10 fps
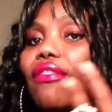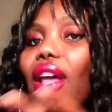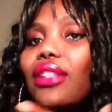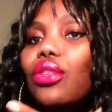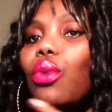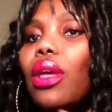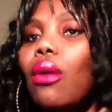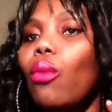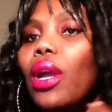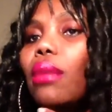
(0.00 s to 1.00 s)
that
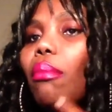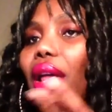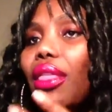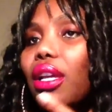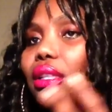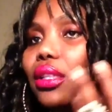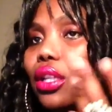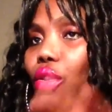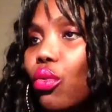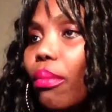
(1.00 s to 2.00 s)
when a mother is
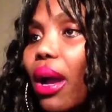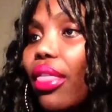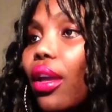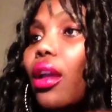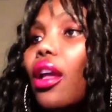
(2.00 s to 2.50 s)
new mother,